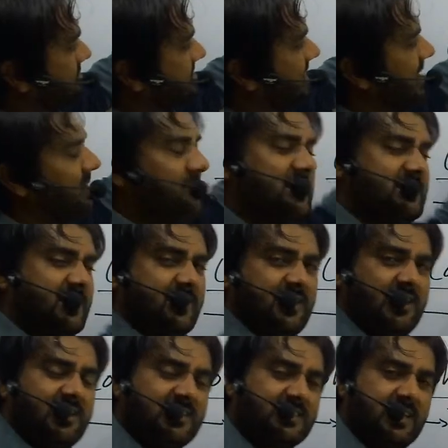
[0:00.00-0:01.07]
same is the
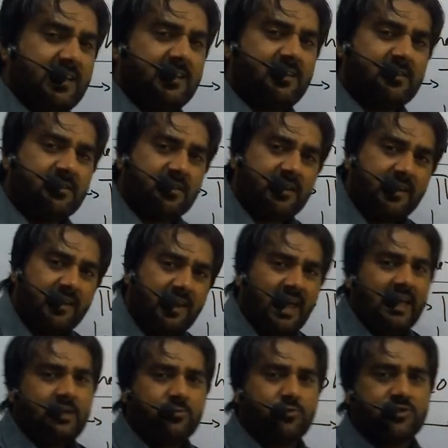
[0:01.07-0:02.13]
case in
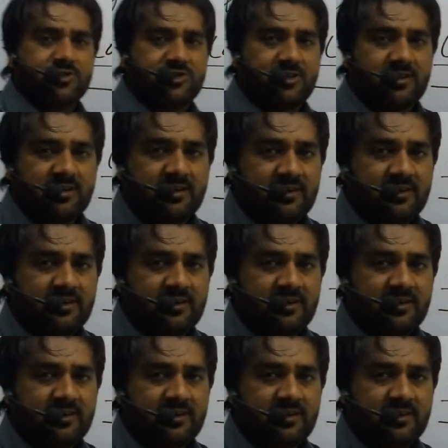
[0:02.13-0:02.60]
language,